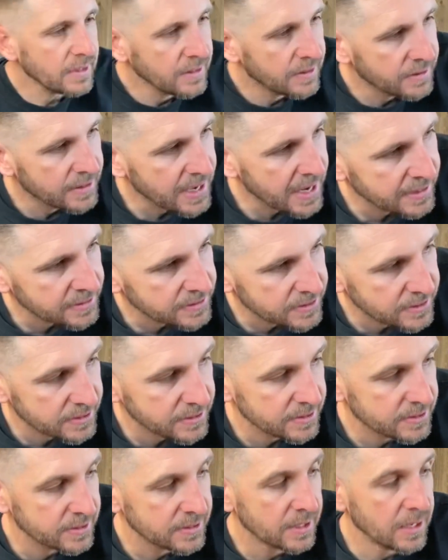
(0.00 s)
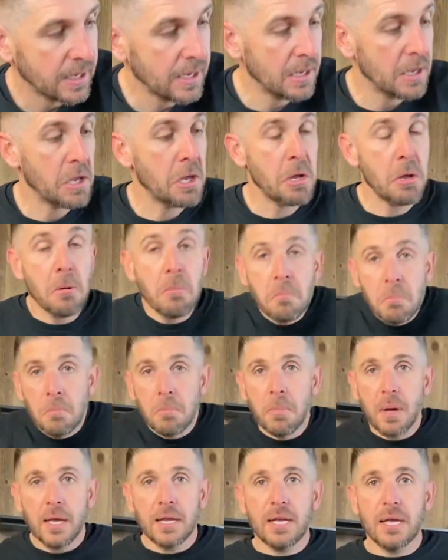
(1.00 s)
That's,
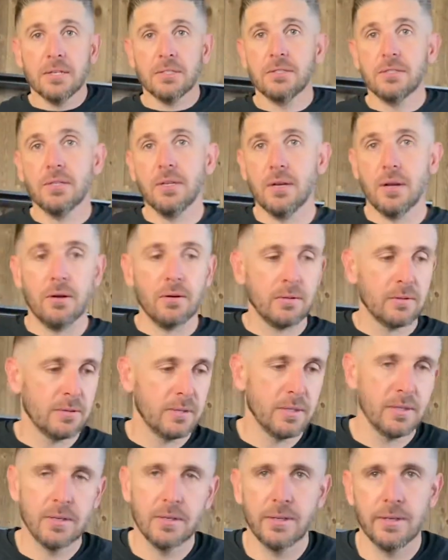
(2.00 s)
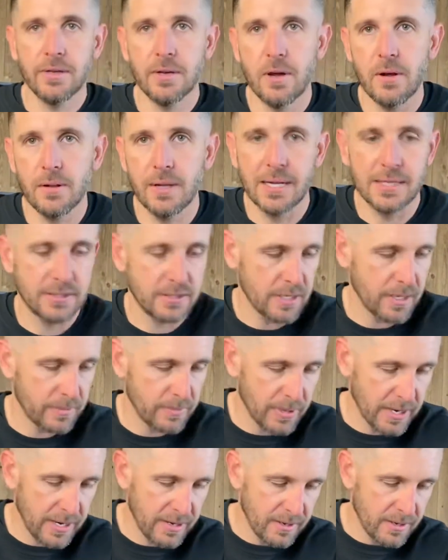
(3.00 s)
I guess, it all adds
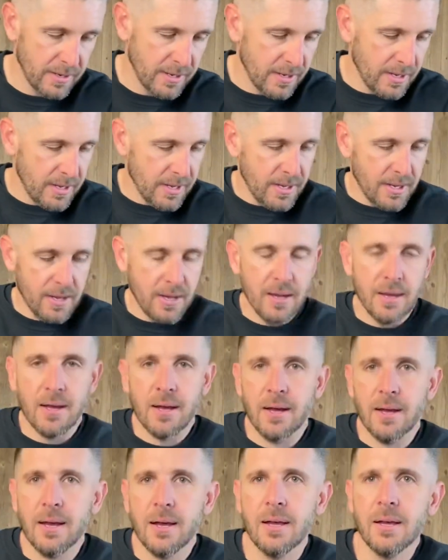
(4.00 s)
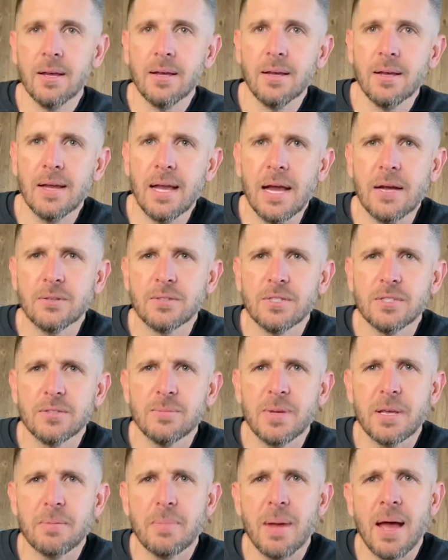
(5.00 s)
up, right? Ounces
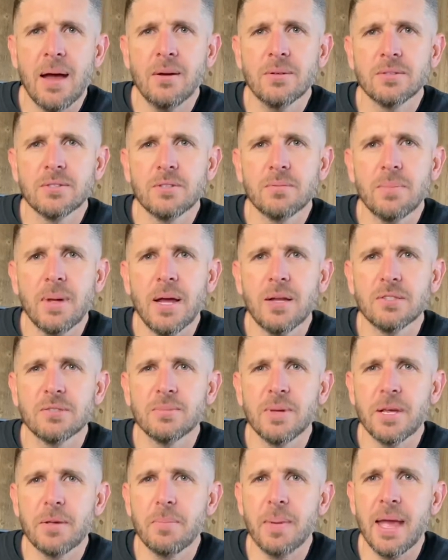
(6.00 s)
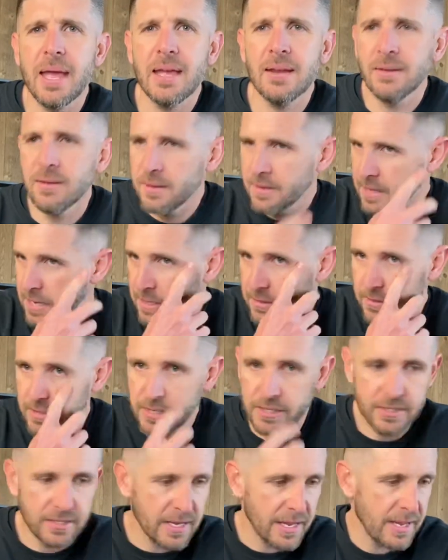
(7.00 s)
make pounds and pounds make pain, as
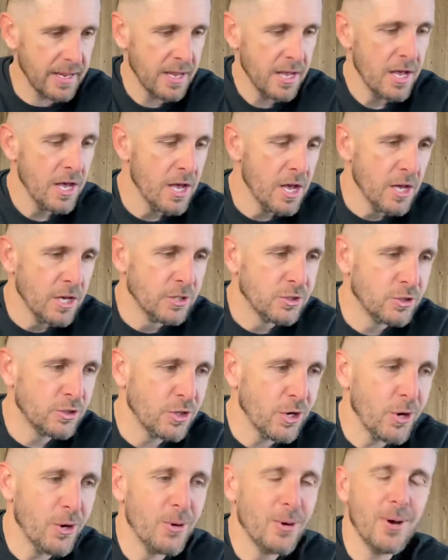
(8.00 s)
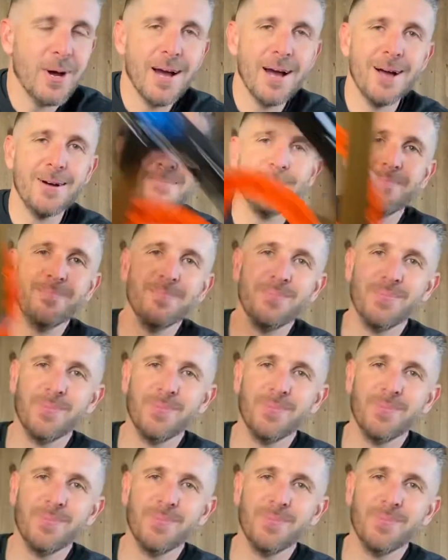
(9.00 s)
they say. So